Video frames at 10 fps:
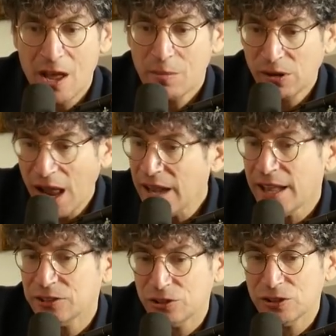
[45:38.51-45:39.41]
But a lot of
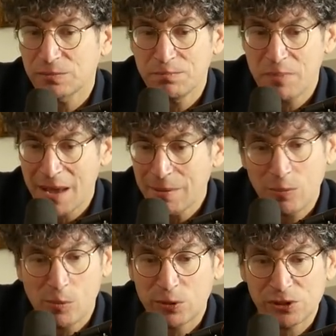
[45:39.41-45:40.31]
that's just baby
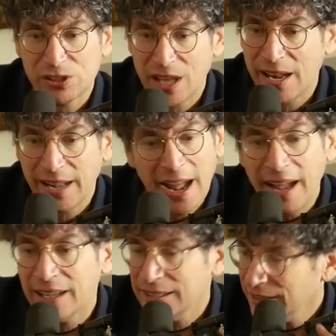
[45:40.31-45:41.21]
boomers deciding, eh,